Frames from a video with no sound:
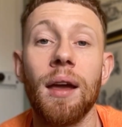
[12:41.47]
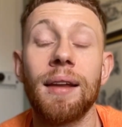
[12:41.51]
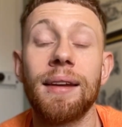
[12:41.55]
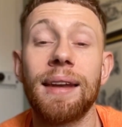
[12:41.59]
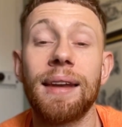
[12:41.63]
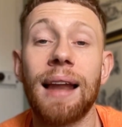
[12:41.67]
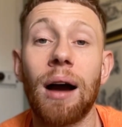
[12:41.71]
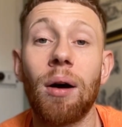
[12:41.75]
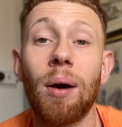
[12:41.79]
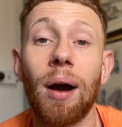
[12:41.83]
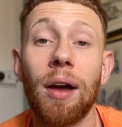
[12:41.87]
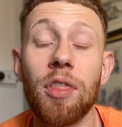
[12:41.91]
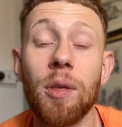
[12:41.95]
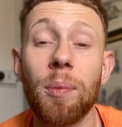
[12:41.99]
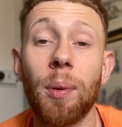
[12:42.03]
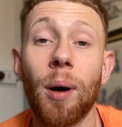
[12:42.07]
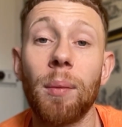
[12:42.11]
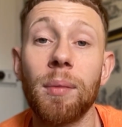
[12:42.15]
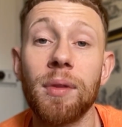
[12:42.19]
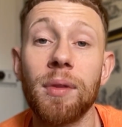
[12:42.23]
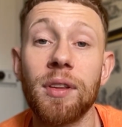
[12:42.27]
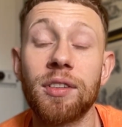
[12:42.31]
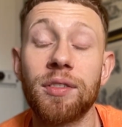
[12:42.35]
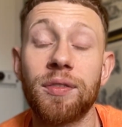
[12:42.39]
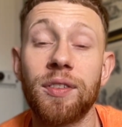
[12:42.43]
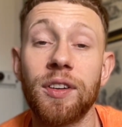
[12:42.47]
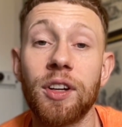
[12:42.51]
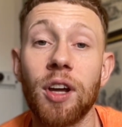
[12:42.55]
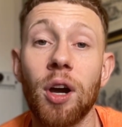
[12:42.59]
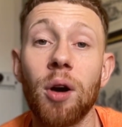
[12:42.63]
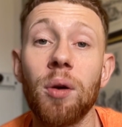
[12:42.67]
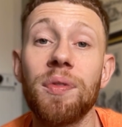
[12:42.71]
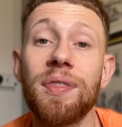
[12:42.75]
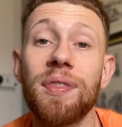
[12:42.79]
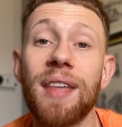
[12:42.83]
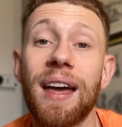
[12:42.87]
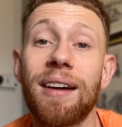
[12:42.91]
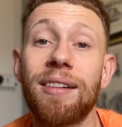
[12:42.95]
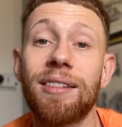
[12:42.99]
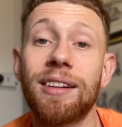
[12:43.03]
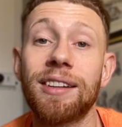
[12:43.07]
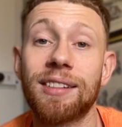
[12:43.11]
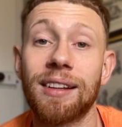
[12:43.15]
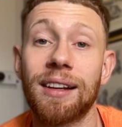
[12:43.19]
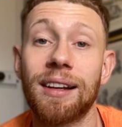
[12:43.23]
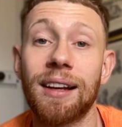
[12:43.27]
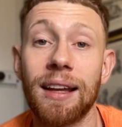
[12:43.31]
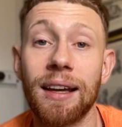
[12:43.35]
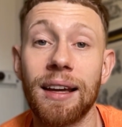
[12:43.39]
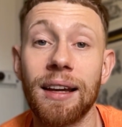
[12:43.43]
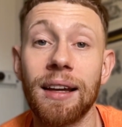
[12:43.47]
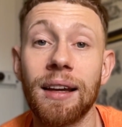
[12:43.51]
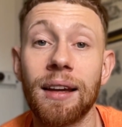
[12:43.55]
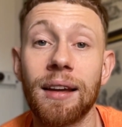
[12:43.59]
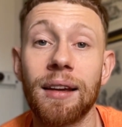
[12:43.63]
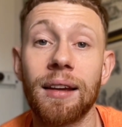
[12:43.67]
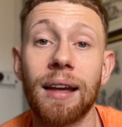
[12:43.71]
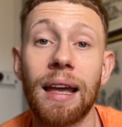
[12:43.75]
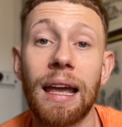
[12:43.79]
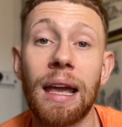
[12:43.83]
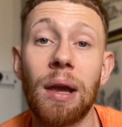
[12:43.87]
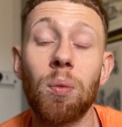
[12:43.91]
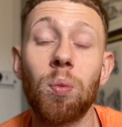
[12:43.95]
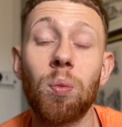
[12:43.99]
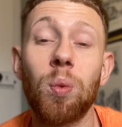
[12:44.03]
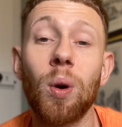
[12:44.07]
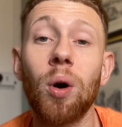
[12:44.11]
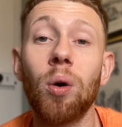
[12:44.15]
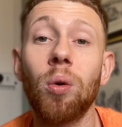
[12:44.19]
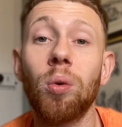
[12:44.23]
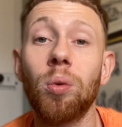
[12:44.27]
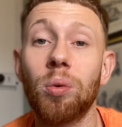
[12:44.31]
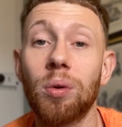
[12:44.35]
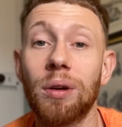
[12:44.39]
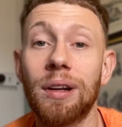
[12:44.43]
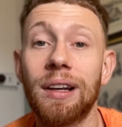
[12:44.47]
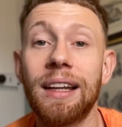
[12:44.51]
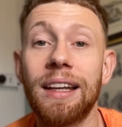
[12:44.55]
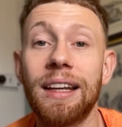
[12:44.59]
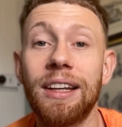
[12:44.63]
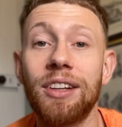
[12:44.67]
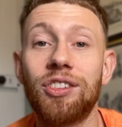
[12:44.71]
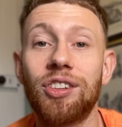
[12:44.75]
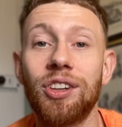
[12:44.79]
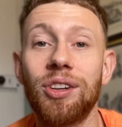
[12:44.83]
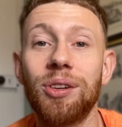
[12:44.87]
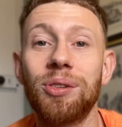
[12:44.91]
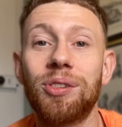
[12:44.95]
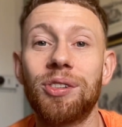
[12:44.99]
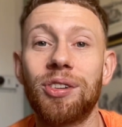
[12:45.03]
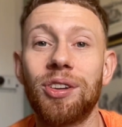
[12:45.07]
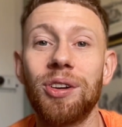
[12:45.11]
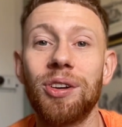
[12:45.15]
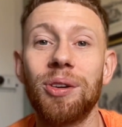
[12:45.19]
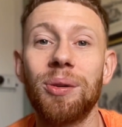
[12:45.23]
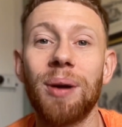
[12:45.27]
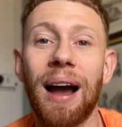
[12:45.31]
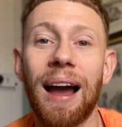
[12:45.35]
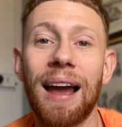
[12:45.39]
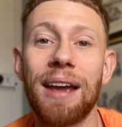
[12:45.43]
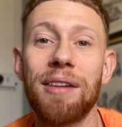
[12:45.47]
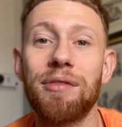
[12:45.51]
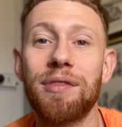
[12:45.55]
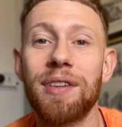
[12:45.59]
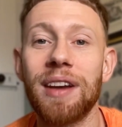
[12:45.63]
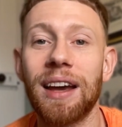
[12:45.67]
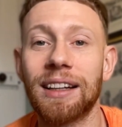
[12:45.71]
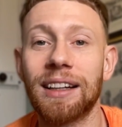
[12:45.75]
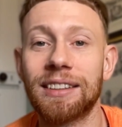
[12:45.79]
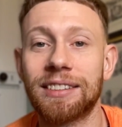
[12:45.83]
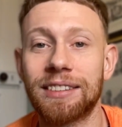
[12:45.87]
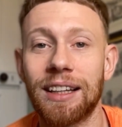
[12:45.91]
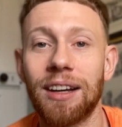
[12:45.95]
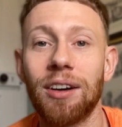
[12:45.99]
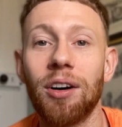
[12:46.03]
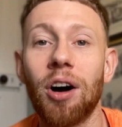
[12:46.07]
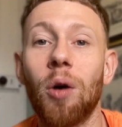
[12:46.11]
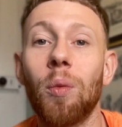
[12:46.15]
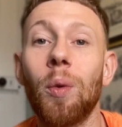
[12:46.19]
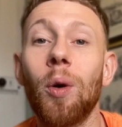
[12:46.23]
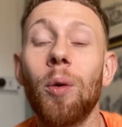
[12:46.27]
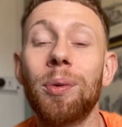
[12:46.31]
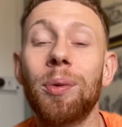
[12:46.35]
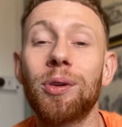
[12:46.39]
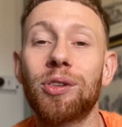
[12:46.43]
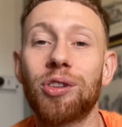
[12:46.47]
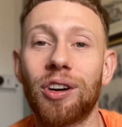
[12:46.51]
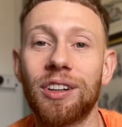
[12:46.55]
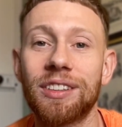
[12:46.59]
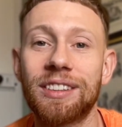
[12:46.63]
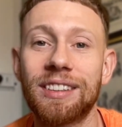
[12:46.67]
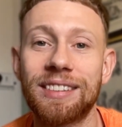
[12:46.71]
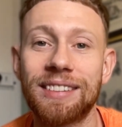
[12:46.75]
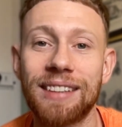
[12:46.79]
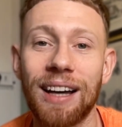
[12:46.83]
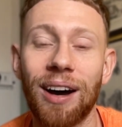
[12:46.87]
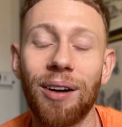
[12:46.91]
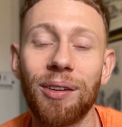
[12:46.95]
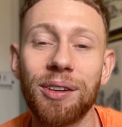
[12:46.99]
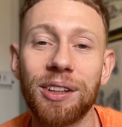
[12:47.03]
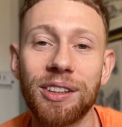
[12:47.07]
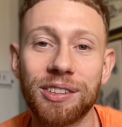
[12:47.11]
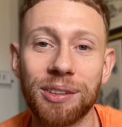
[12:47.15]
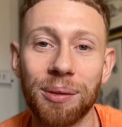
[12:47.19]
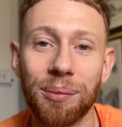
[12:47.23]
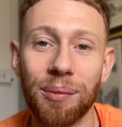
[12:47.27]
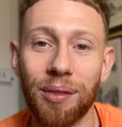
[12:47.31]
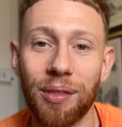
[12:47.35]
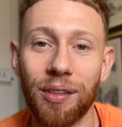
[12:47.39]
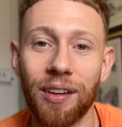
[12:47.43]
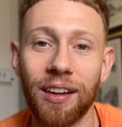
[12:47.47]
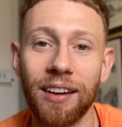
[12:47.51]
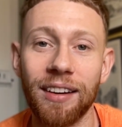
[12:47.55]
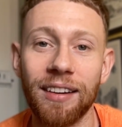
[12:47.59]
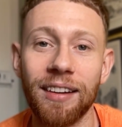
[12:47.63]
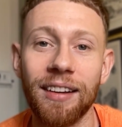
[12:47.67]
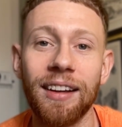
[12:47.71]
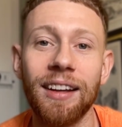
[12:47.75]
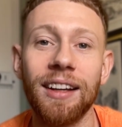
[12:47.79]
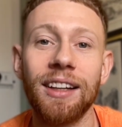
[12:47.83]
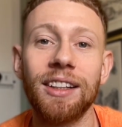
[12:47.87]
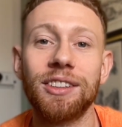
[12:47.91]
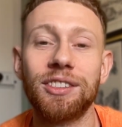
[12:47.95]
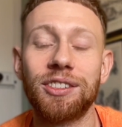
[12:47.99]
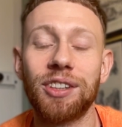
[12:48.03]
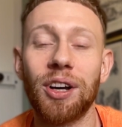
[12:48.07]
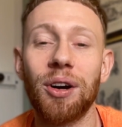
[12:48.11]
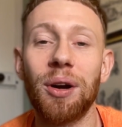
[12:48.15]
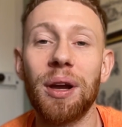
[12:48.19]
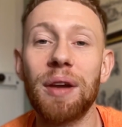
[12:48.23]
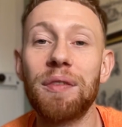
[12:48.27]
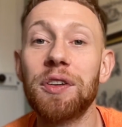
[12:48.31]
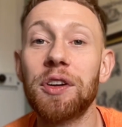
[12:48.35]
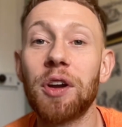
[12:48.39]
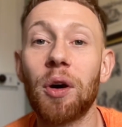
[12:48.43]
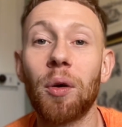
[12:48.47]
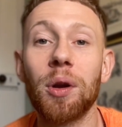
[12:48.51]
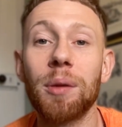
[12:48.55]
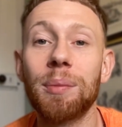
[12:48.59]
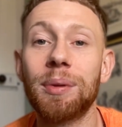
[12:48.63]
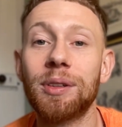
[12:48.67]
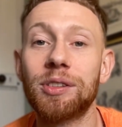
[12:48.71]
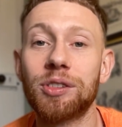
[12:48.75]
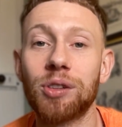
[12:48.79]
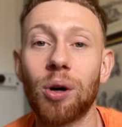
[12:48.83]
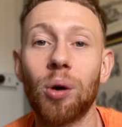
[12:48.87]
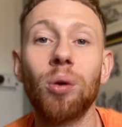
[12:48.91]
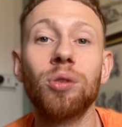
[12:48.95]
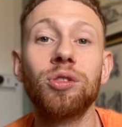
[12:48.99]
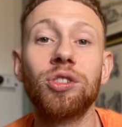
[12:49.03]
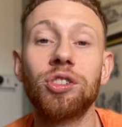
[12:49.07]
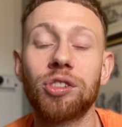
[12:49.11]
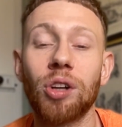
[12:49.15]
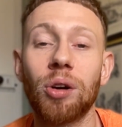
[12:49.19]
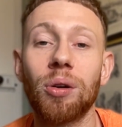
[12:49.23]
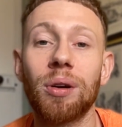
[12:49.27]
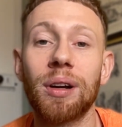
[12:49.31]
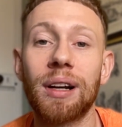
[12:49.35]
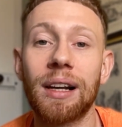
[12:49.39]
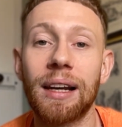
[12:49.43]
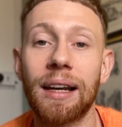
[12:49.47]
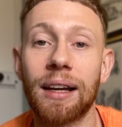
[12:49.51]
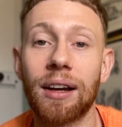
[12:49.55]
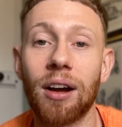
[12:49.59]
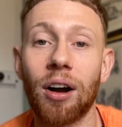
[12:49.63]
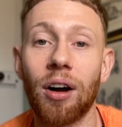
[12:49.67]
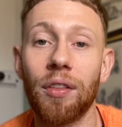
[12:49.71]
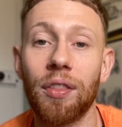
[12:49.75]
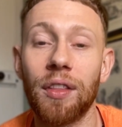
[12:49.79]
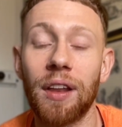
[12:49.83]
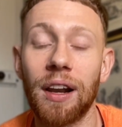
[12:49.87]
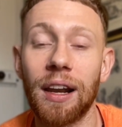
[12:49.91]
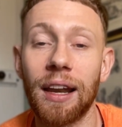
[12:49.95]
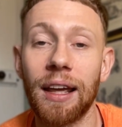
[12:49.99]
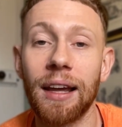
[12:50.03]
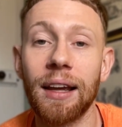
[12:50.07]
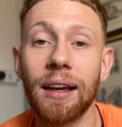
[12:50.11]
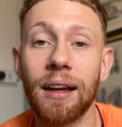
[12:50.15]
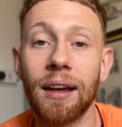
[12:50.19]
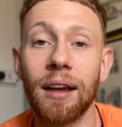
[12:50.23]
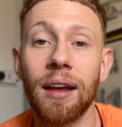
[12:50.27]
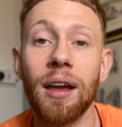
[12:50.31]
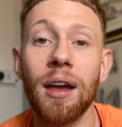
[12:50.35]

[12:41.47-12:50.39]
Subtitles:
Now at the bottom of this video, there is a link. It will lead you to a VSL. I will be trying to sell you something. So if you don't want to be sold, just don't click on the link.